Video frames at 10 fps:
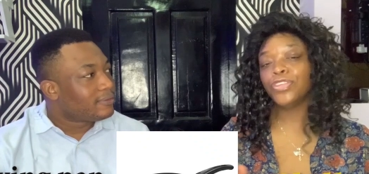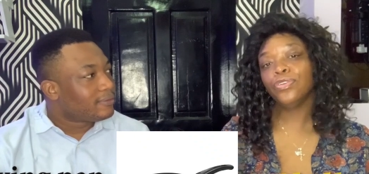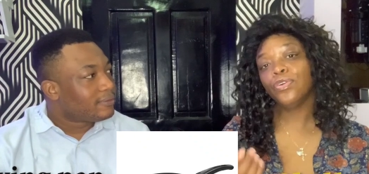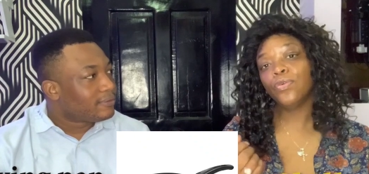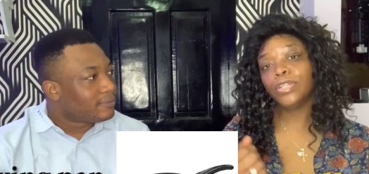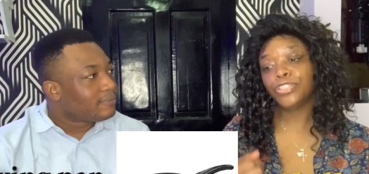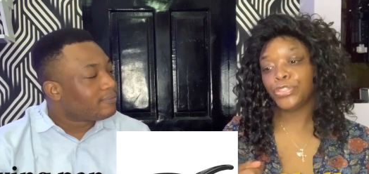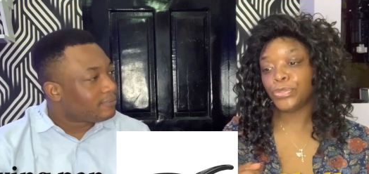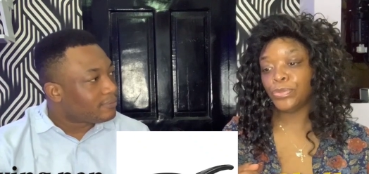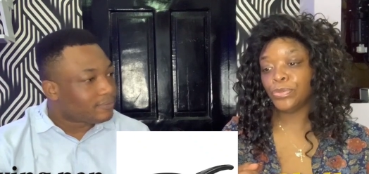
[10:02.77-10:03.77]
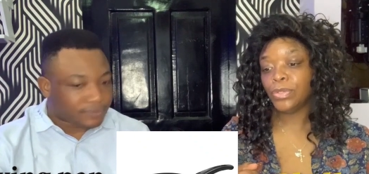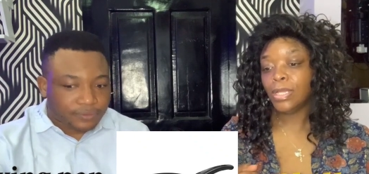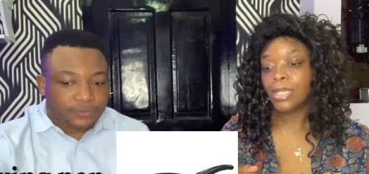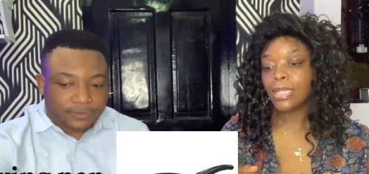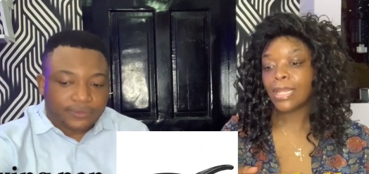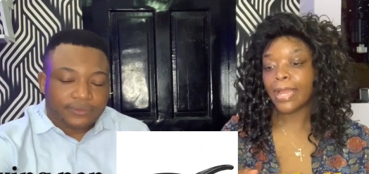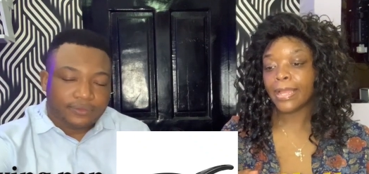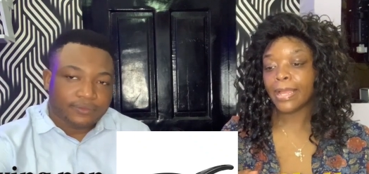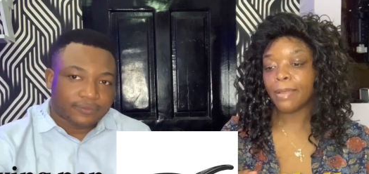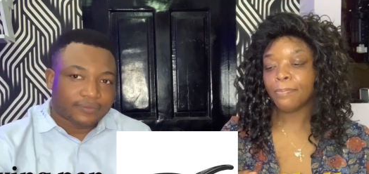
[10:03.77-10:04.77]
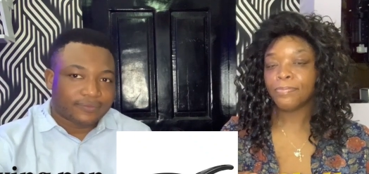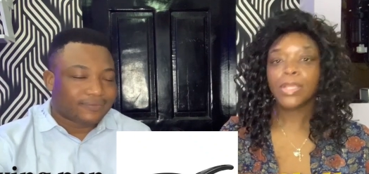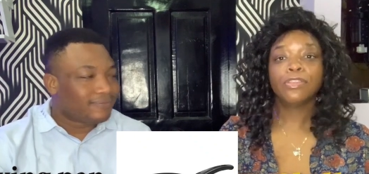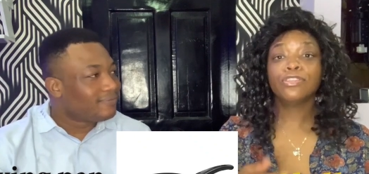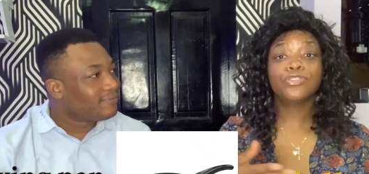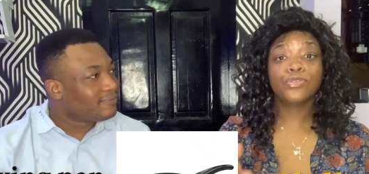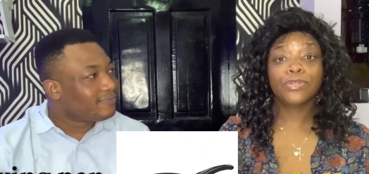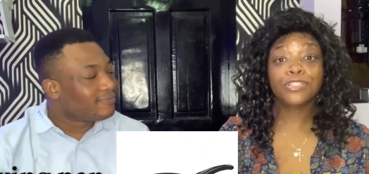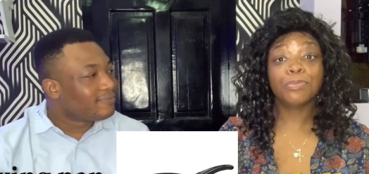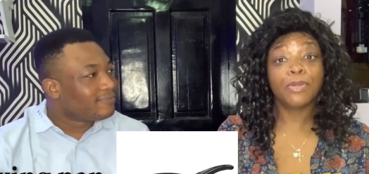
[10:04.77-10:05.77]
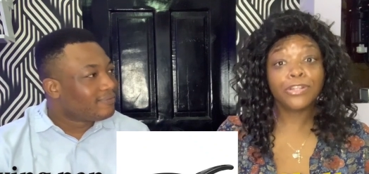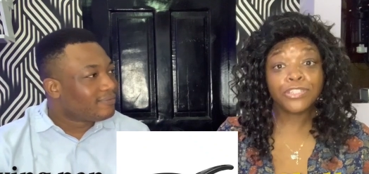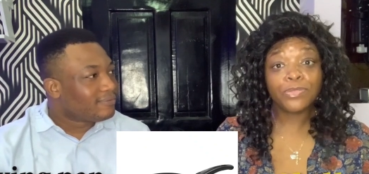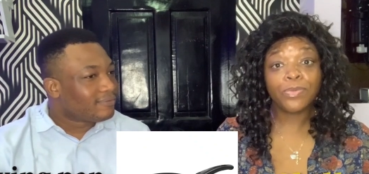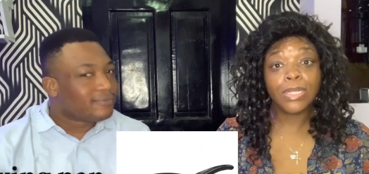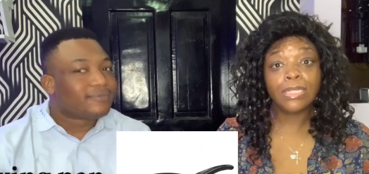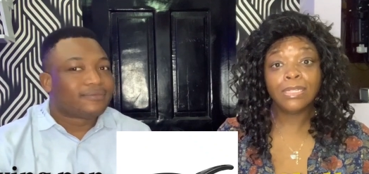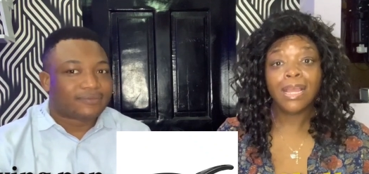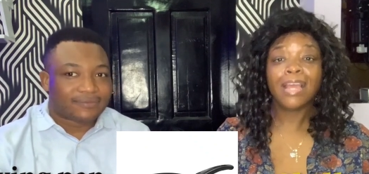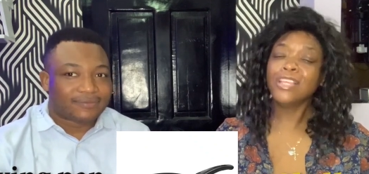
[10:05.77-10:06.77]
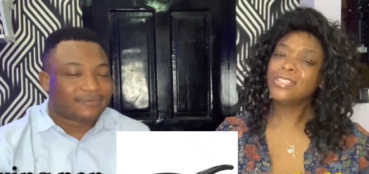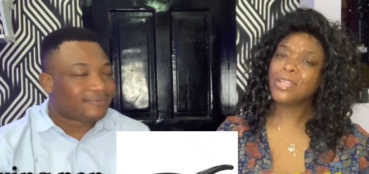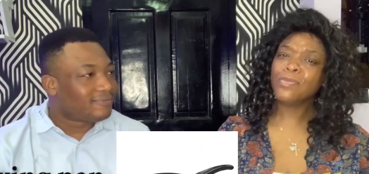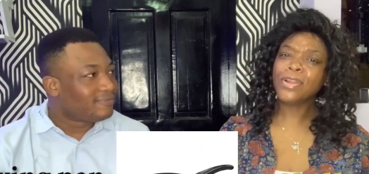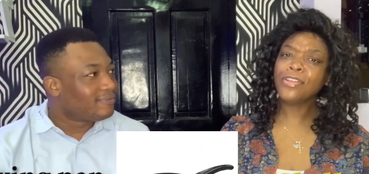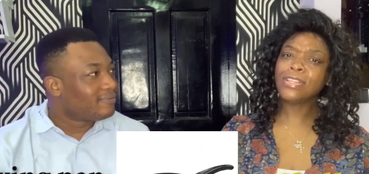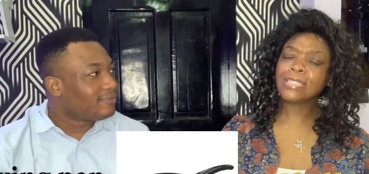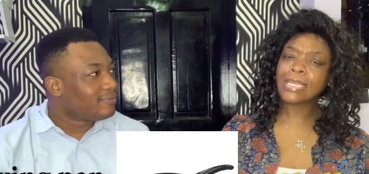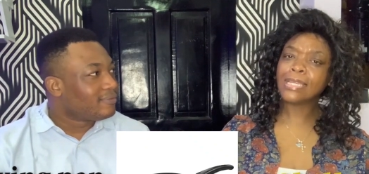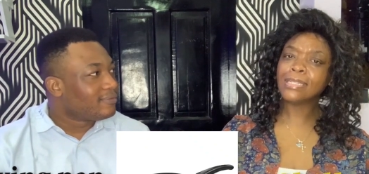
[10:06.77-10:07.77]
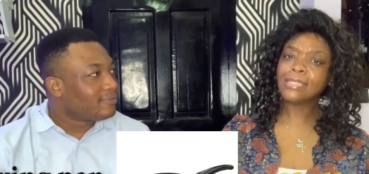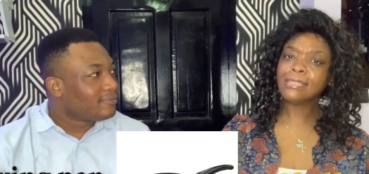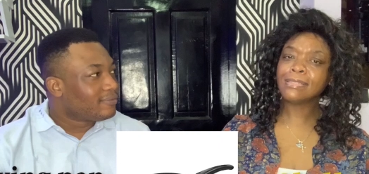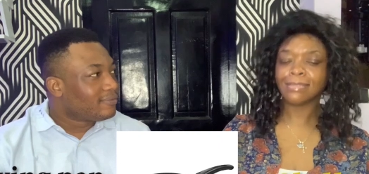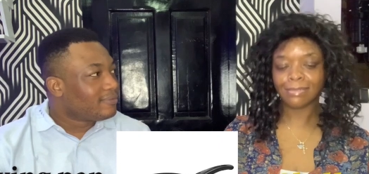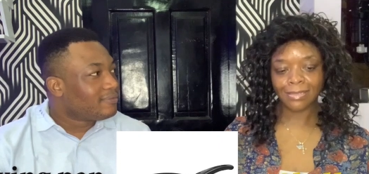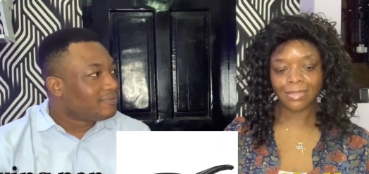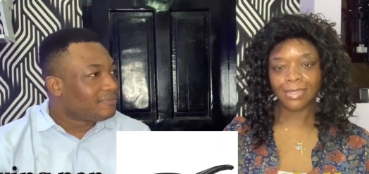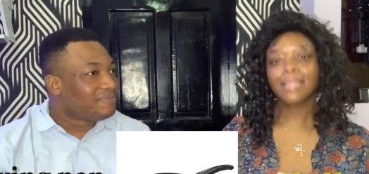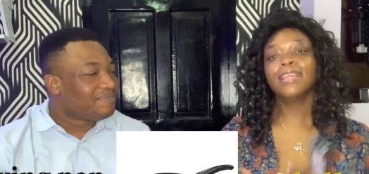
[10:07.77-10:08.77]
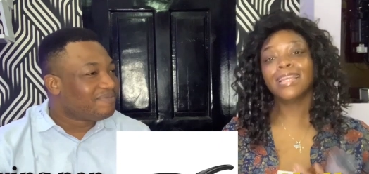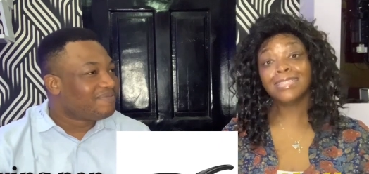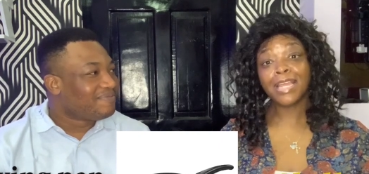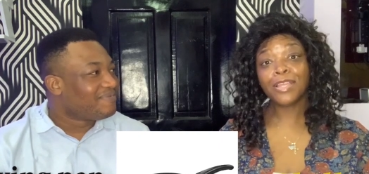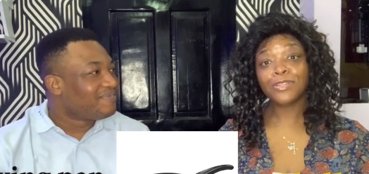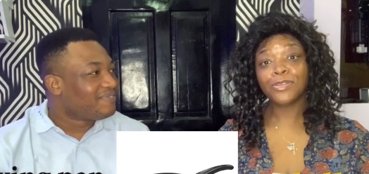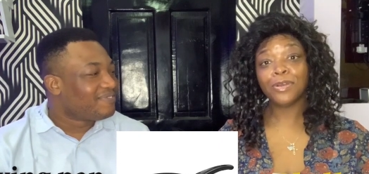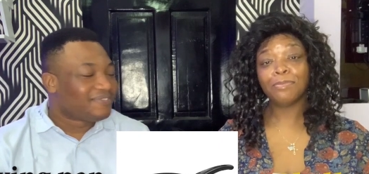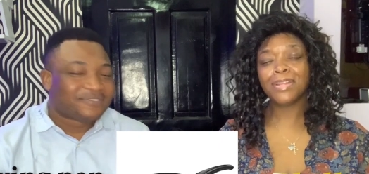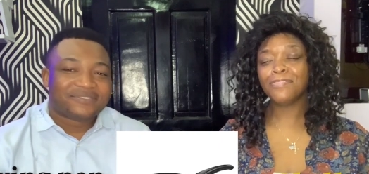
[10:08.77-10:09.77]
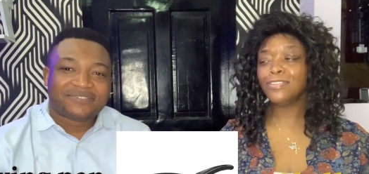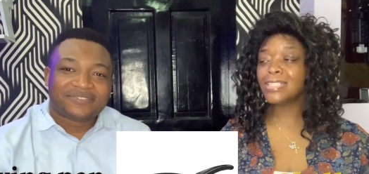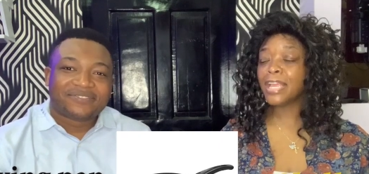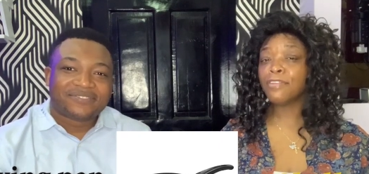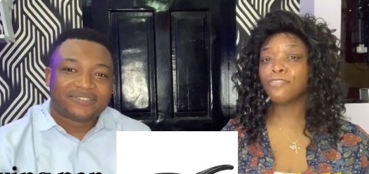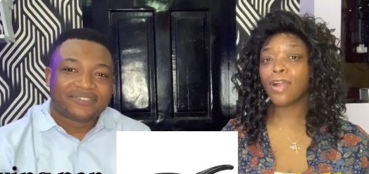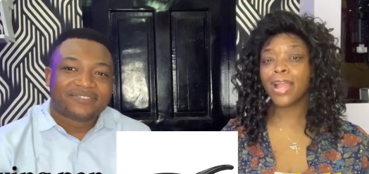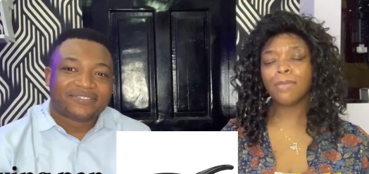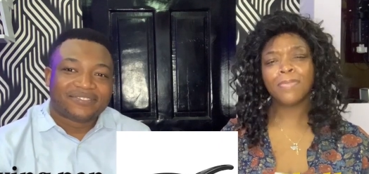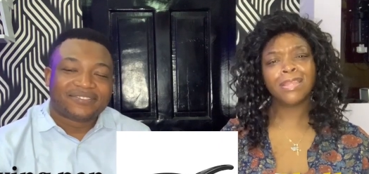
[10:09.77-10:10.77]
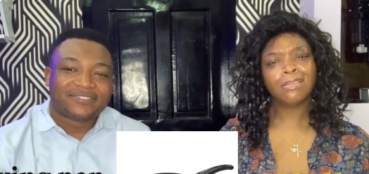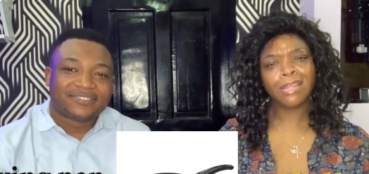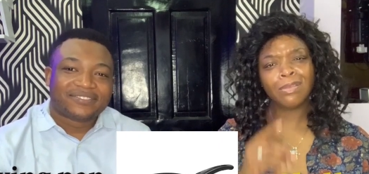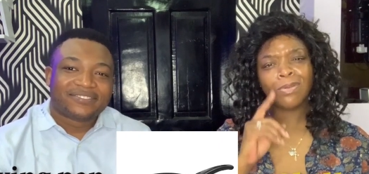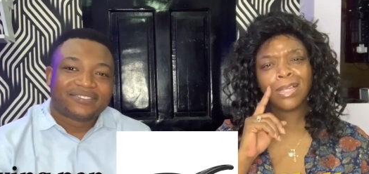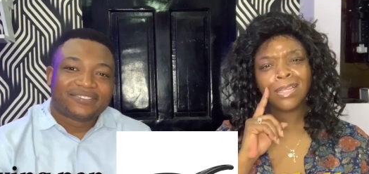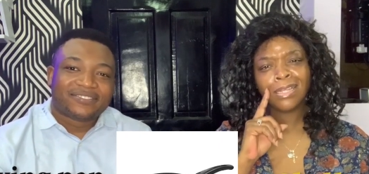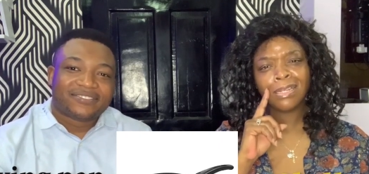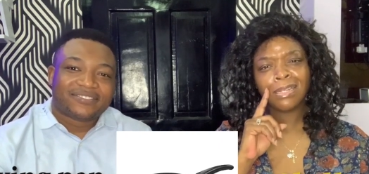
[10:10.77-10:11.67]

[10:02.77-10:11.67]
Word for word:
Speaker 1: you go into like um, the stores to purchase one, mm-hmm. and you say, "Where are the skillets?" They can take you to them, but if you say a frying pan, they're like, "What?"